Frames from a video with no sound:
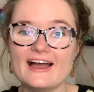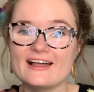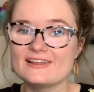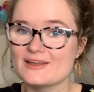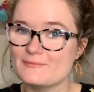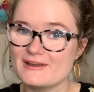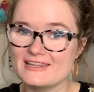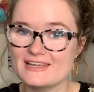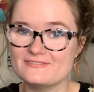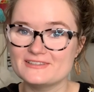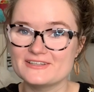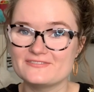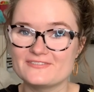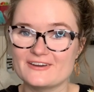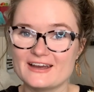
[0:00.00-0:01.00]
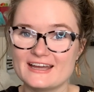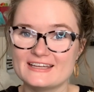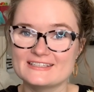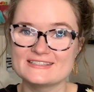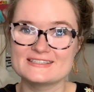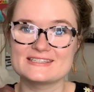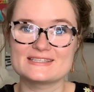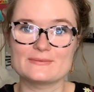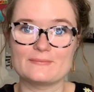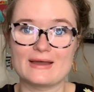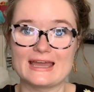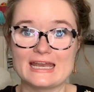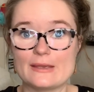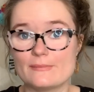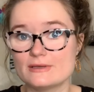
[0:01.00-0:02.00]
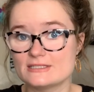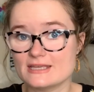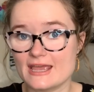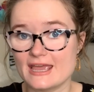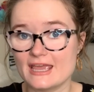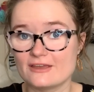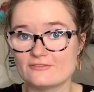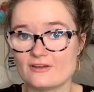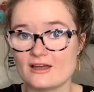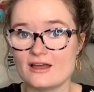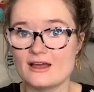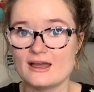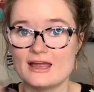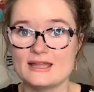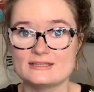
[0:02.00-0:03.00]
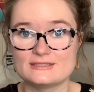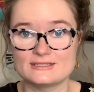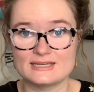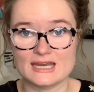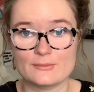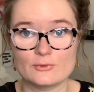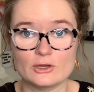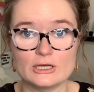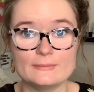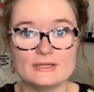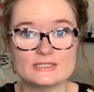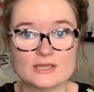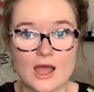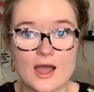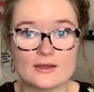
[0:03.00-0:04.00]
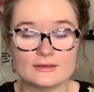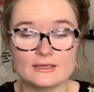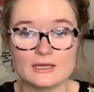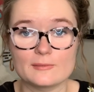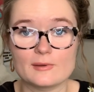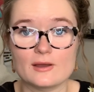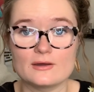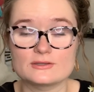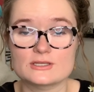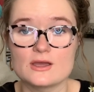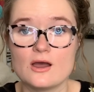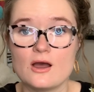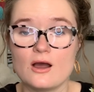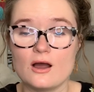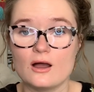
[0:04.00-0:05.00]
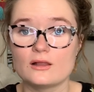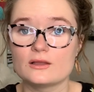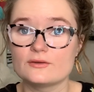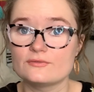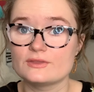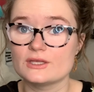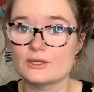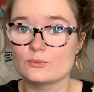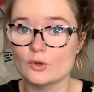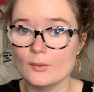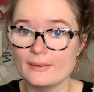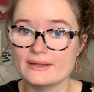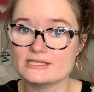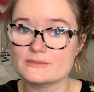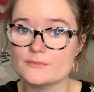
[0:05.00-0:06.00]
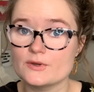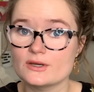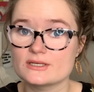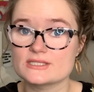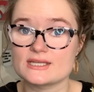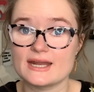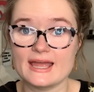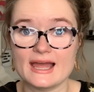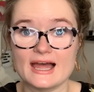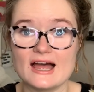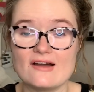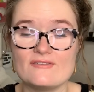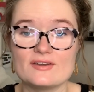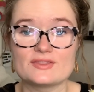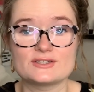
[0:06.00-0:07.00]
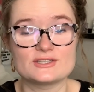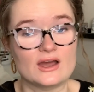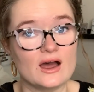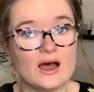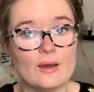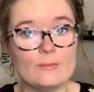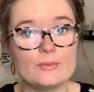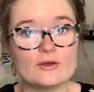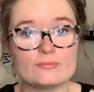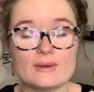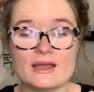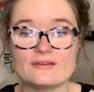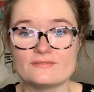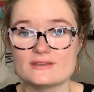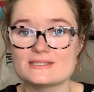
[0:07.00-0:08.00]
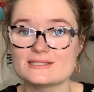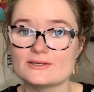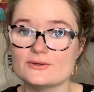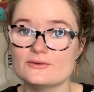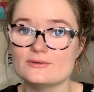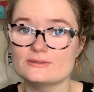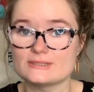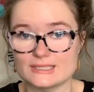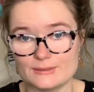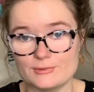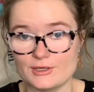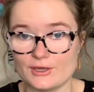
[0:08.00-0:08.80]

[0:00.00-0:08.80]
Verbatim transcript: Hello my lovely friends, my name is Ava and today we're going to be talking about all of the romance books that I have at the top of my physical T B